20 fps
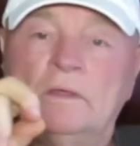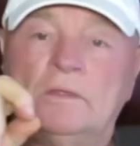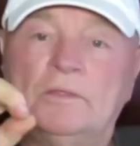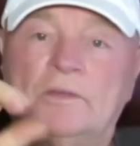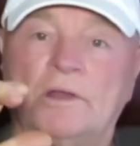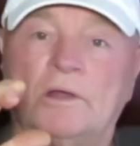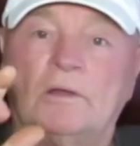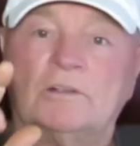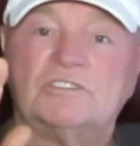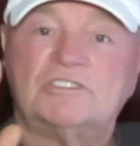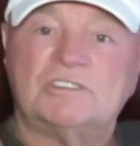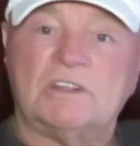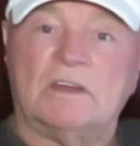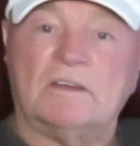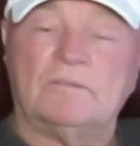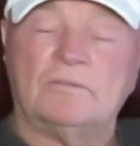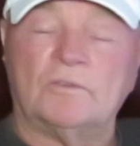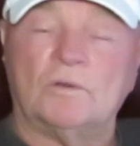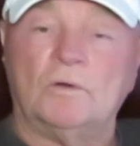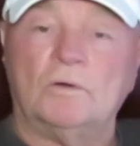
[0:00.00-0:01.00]
There are
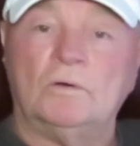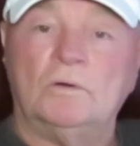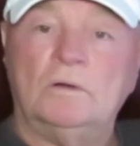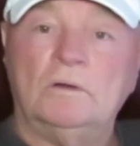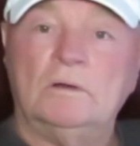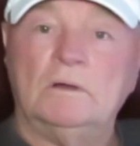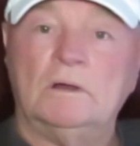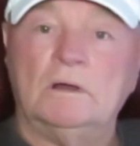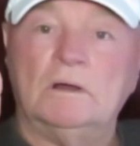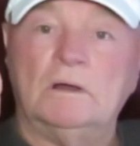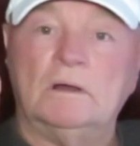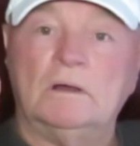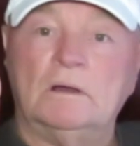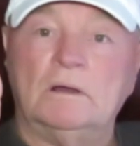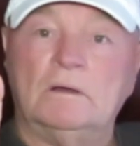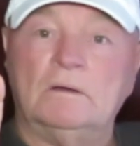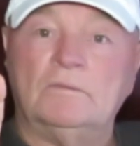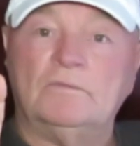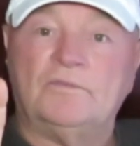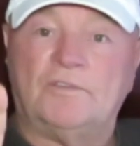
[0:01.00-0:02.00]
several
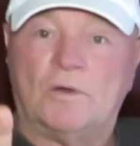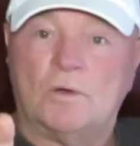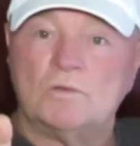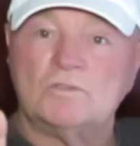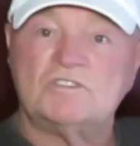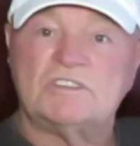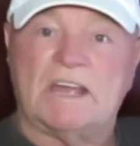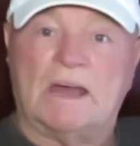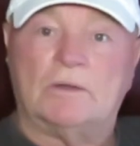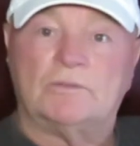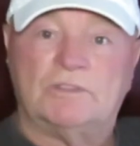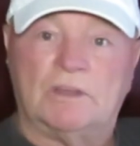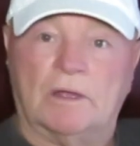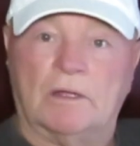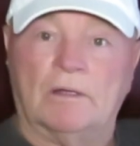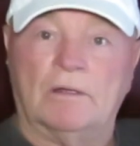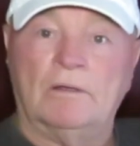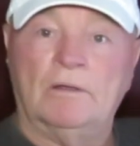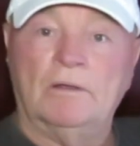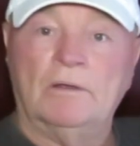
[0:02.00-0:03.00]
phones out
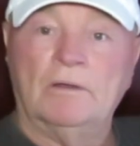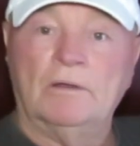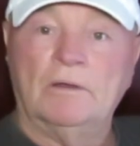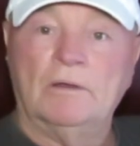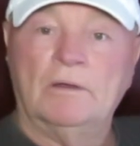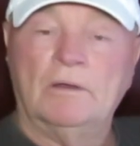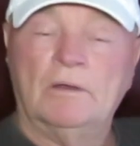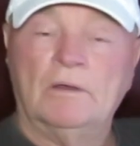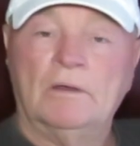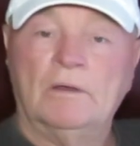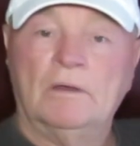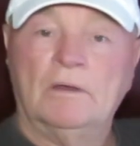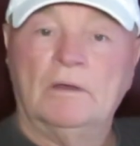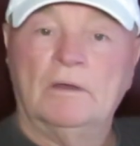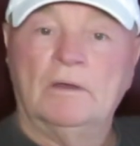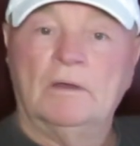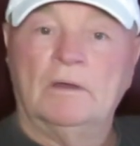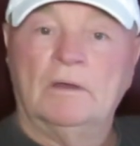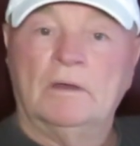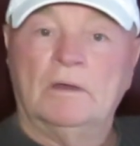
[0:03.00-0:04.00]
there
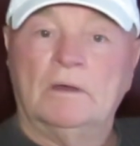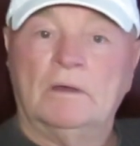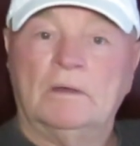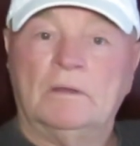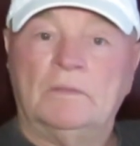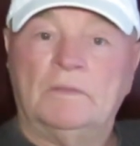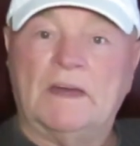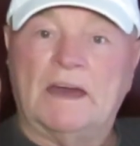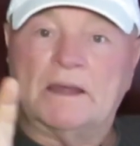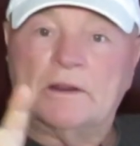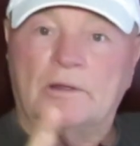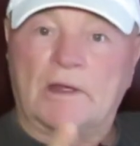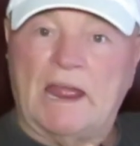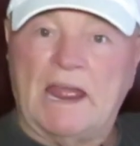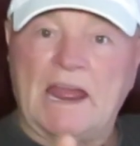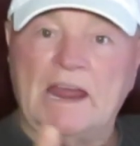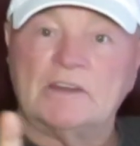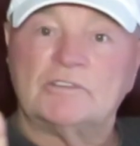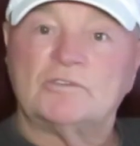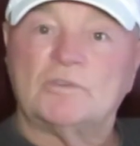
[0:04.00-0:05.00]
that are
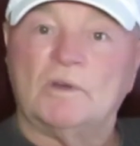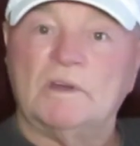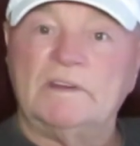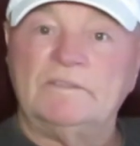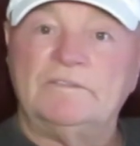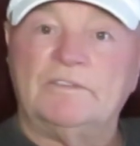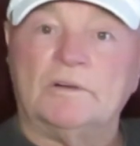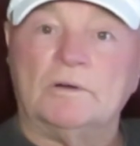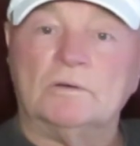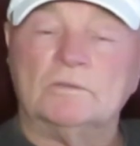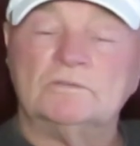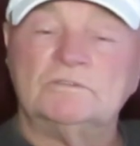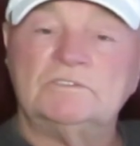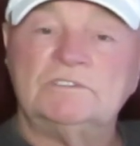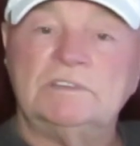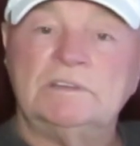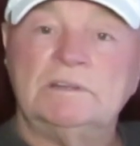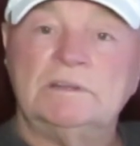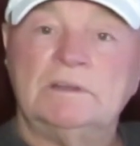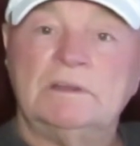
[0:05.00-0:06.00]
Android
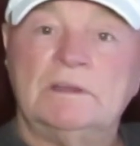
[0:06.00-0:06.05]
phones